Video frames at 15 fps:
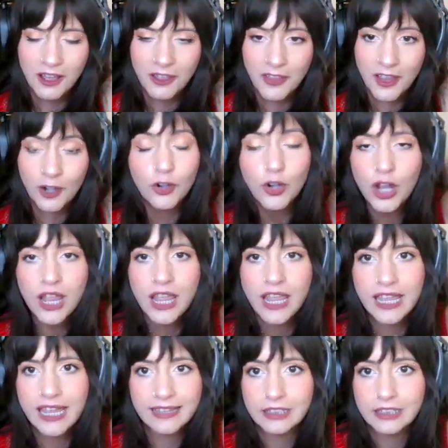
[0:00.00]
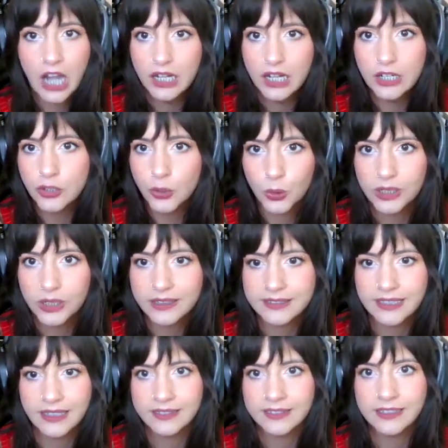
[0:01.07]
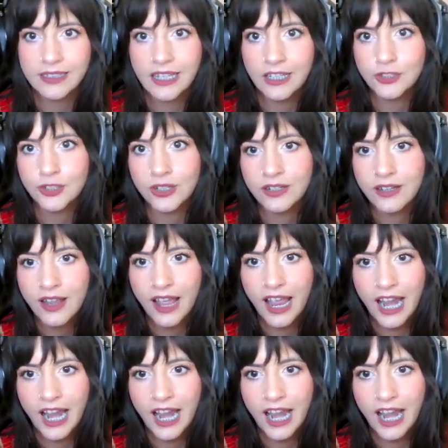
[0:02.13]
there, it's not a tourist destination.